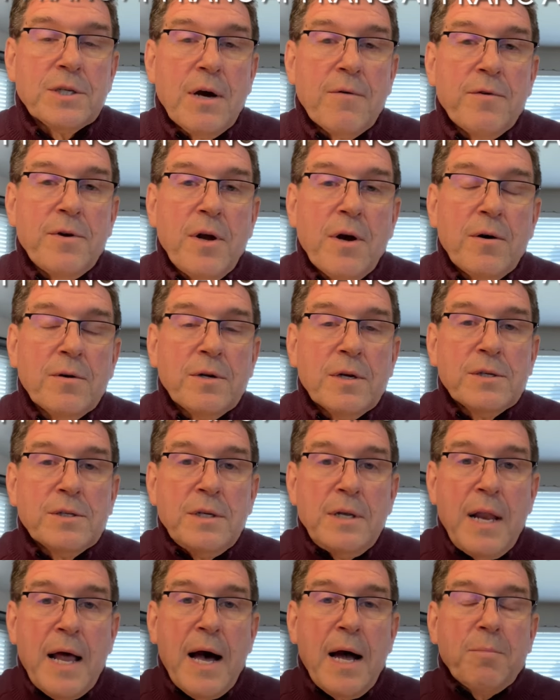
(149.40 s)
Sauvignon does
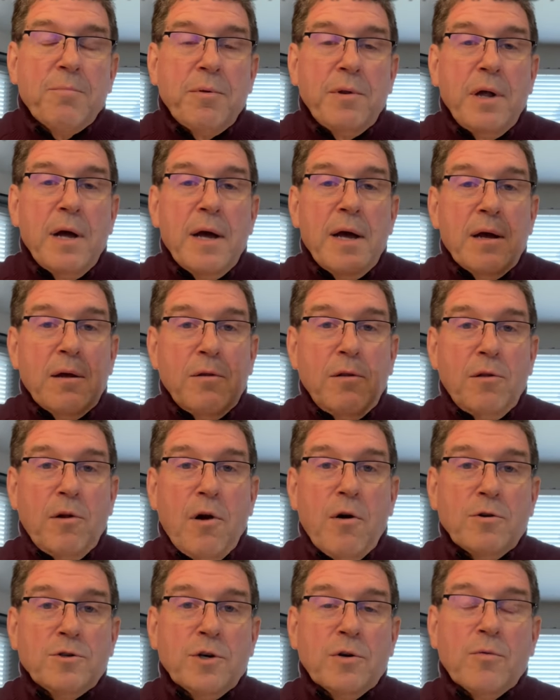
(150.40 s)
not play a
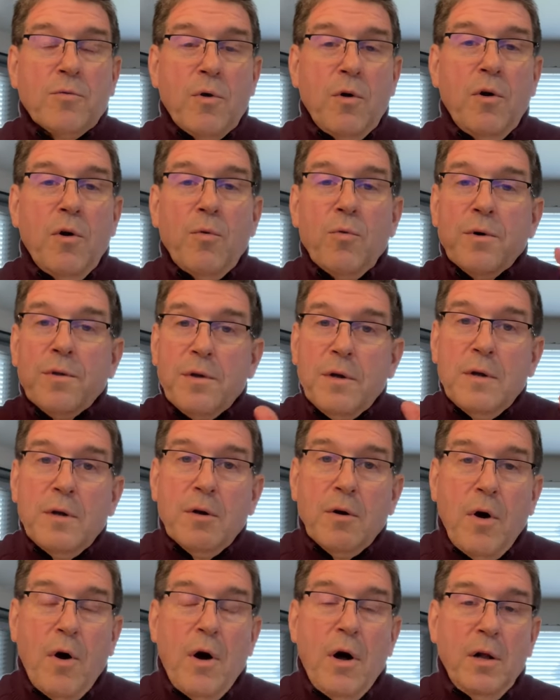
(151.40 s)
larger role
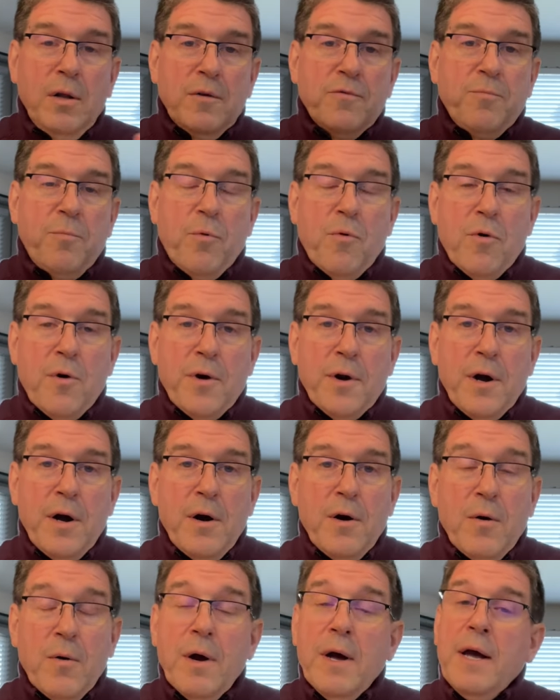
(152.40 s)
within all of
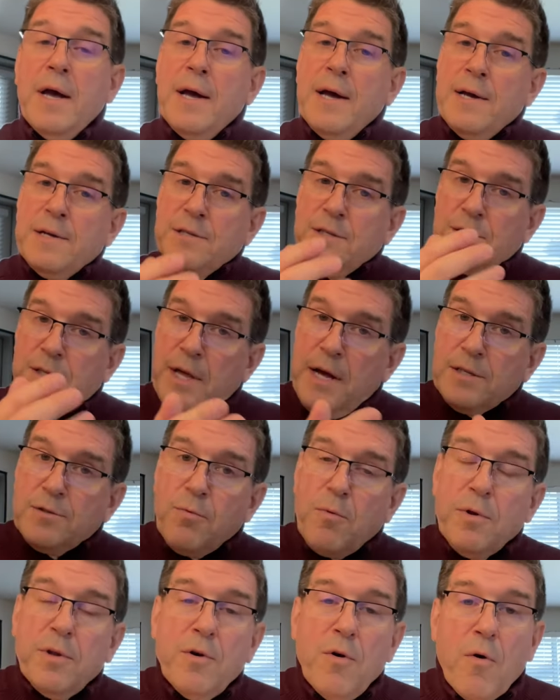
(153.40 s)
Bordeaux, since that's
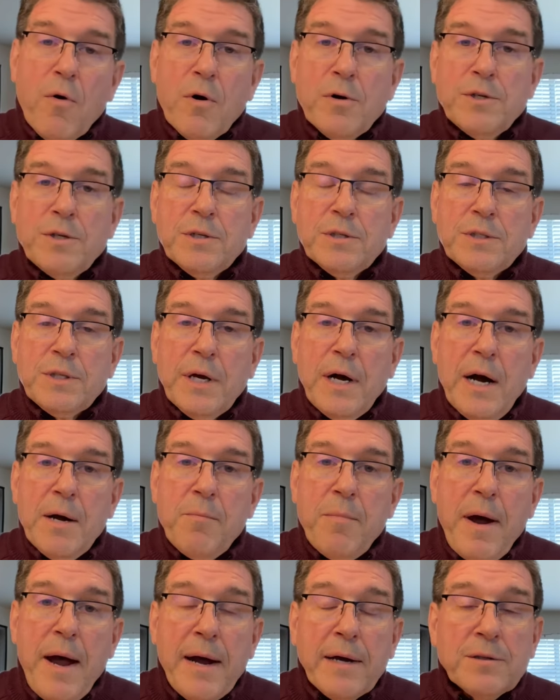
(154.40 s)
where the origins tie
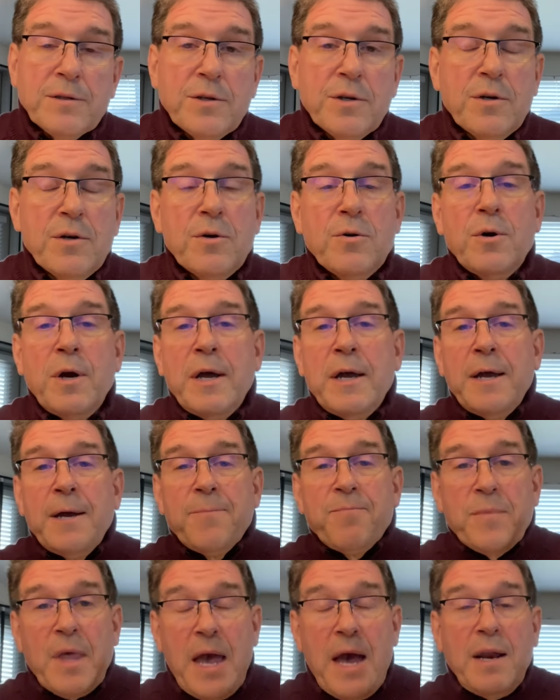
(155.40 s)
back to,
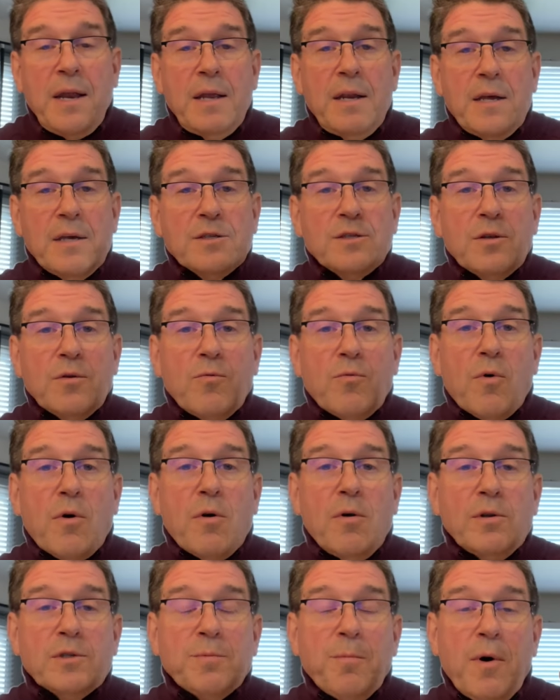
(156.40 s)
and it is the
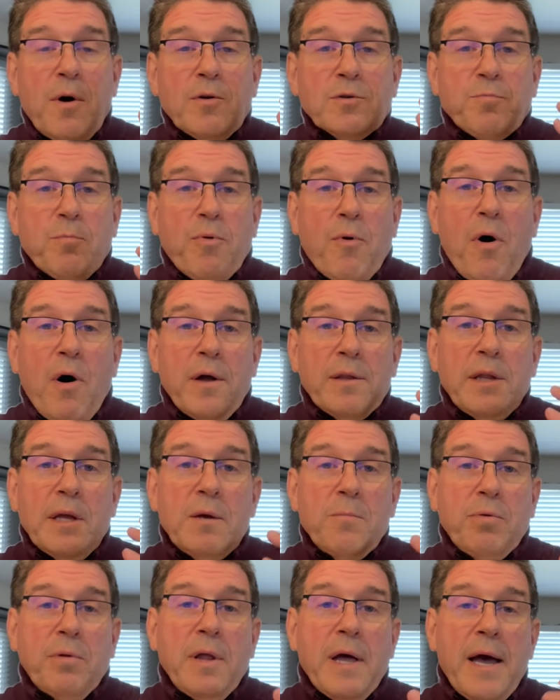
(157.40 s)
world's most
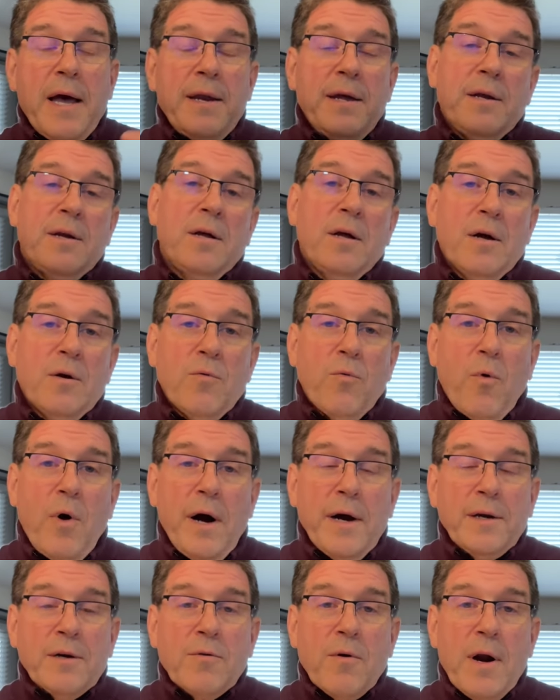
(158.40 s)
broadly planted
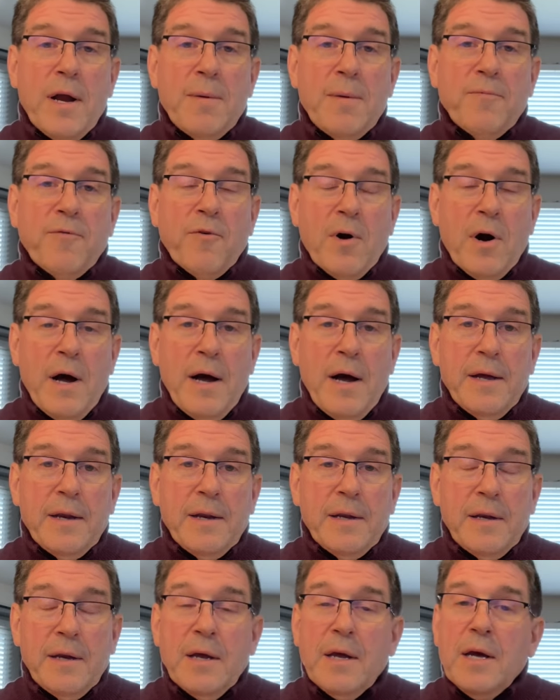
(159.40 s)
wine grape
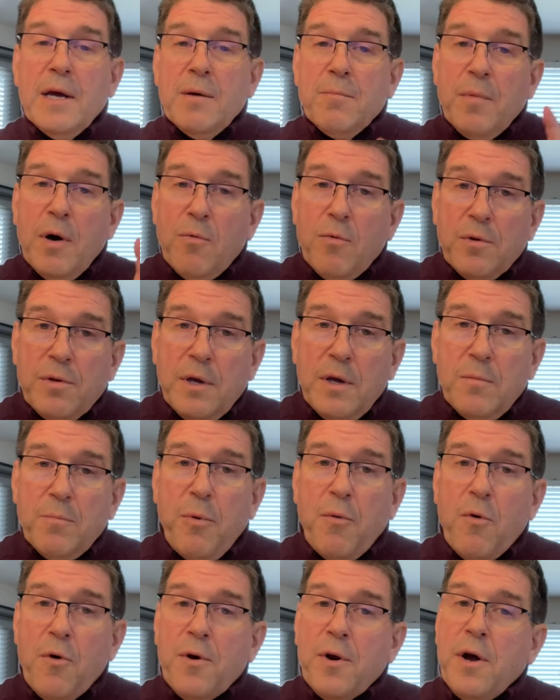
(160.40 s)
variety. But within
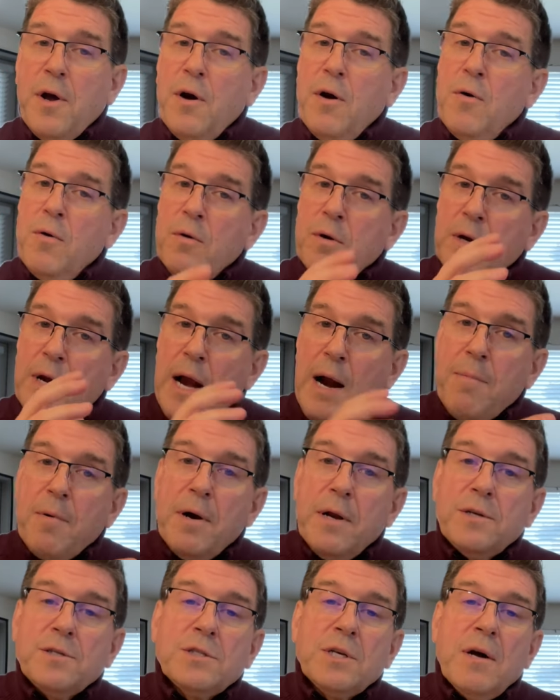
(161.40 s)
Bordeaux,
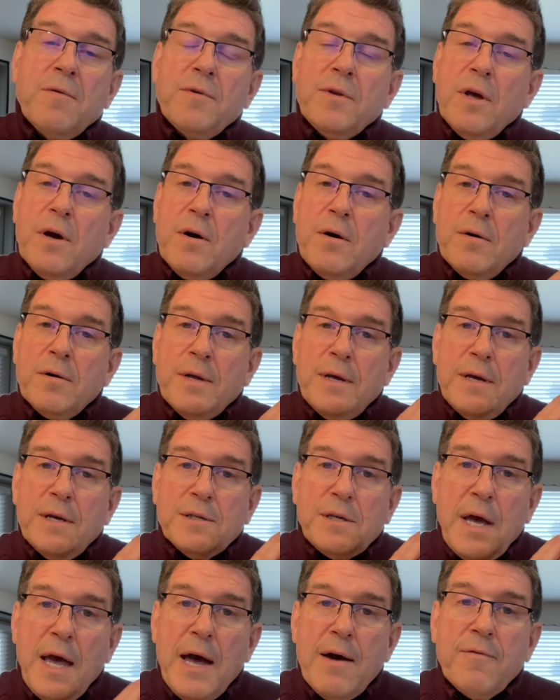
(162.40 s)
Cabernet Sauvignon
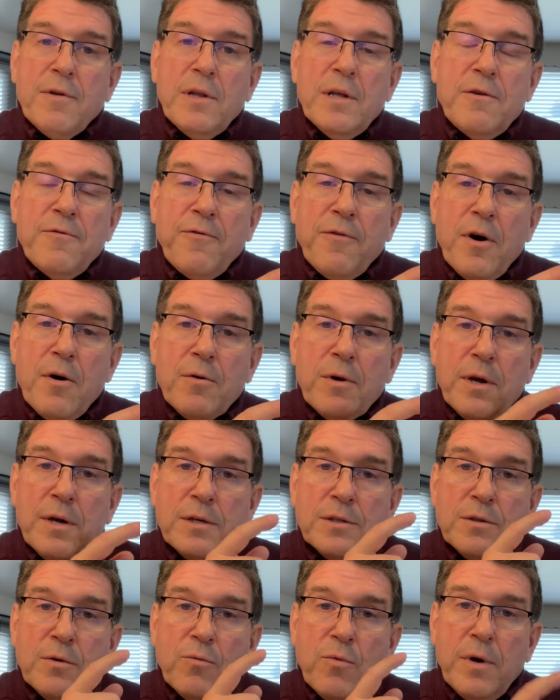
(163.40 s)
is heavily
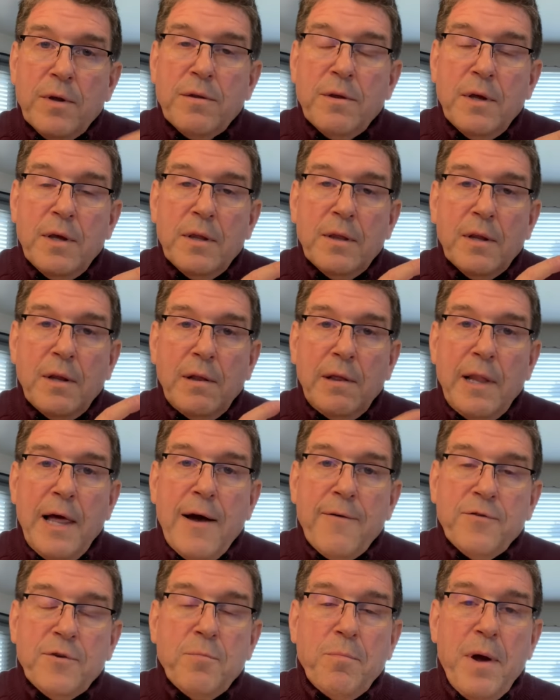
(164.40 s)
focused within the
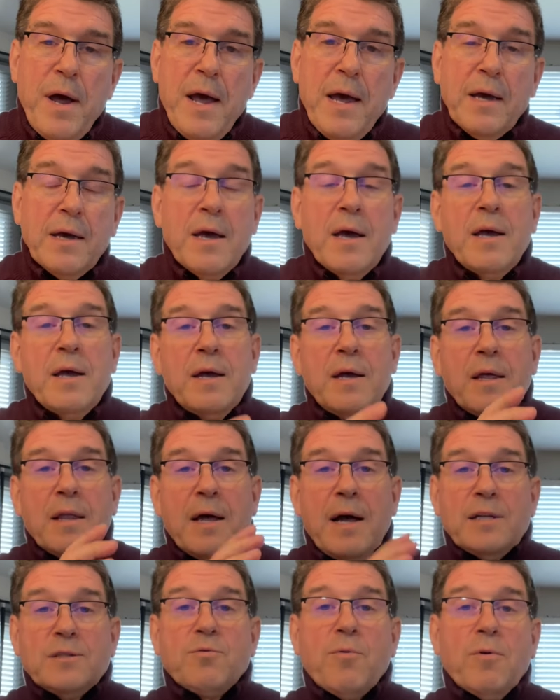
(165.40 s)
left bank.
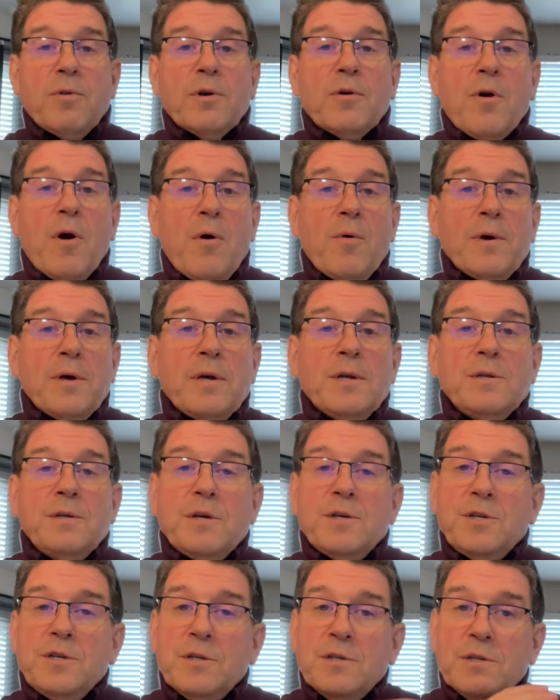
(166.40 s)
That's where the growing
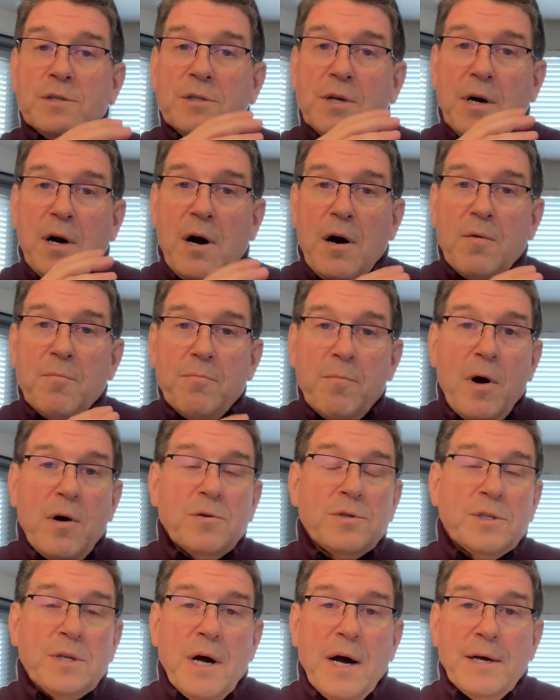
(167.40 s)
conditions are
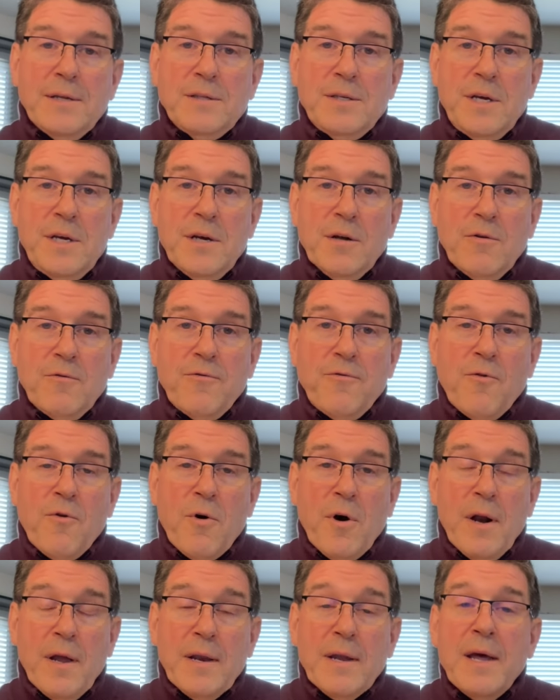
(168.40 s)
most ideal
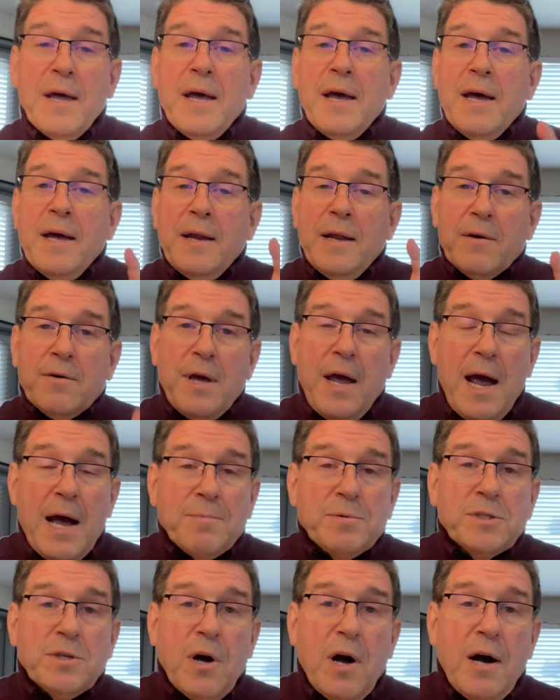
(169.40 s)
for it. A Cab
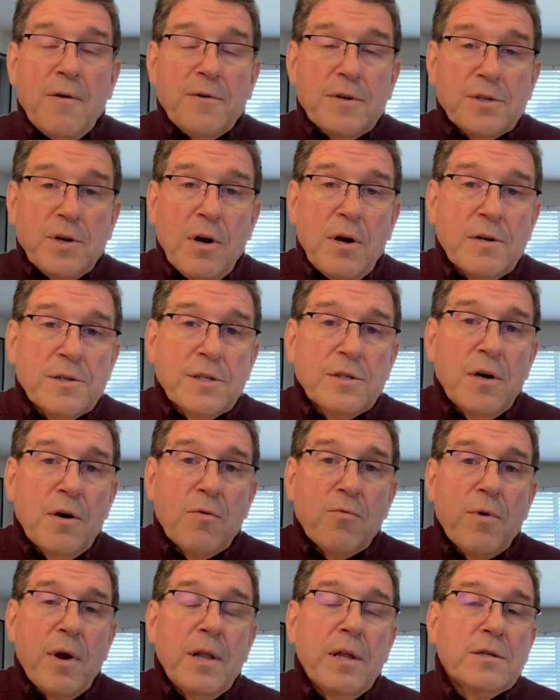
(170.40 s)
Sauv is also
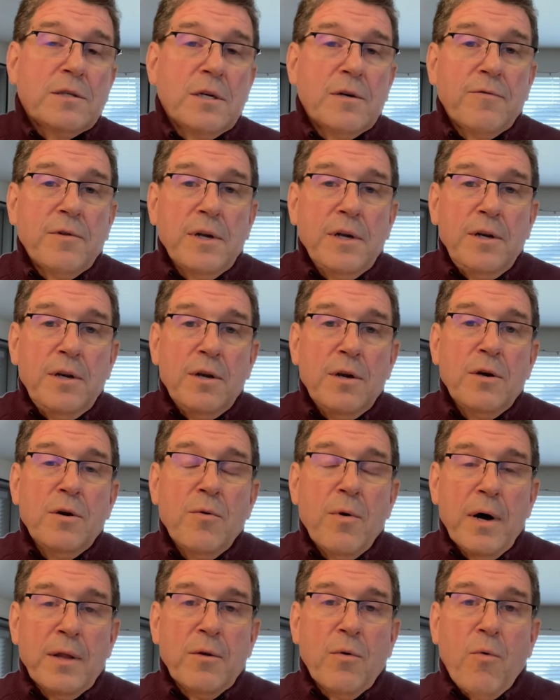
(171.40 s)
relatively
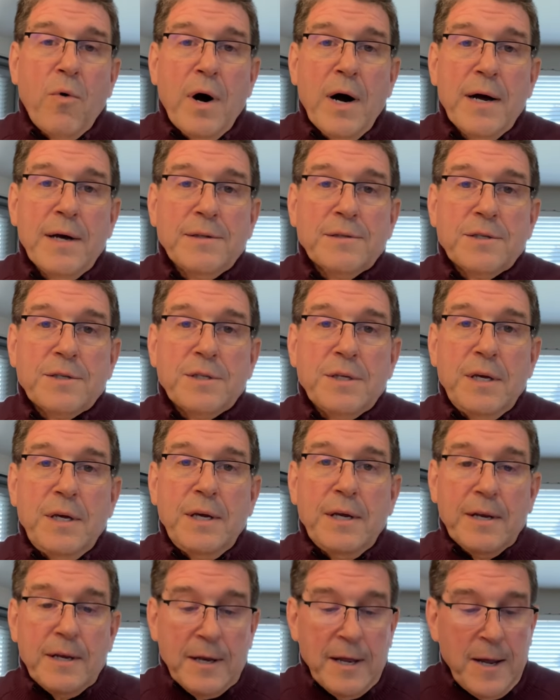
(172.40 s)
new on the wine
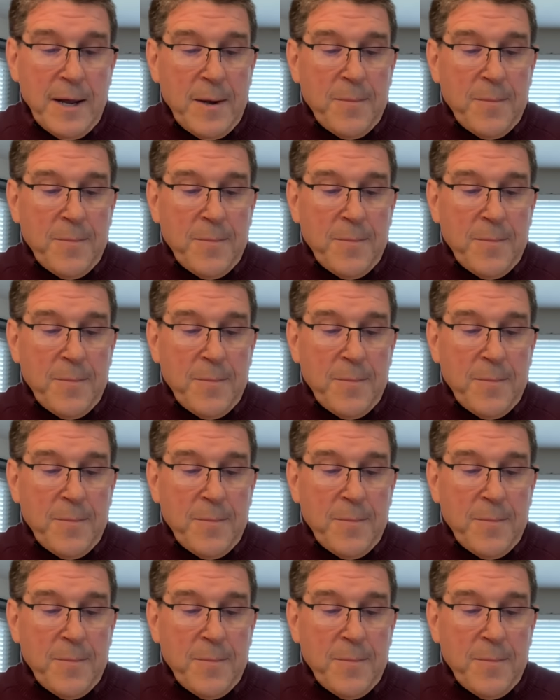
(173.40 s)
scene.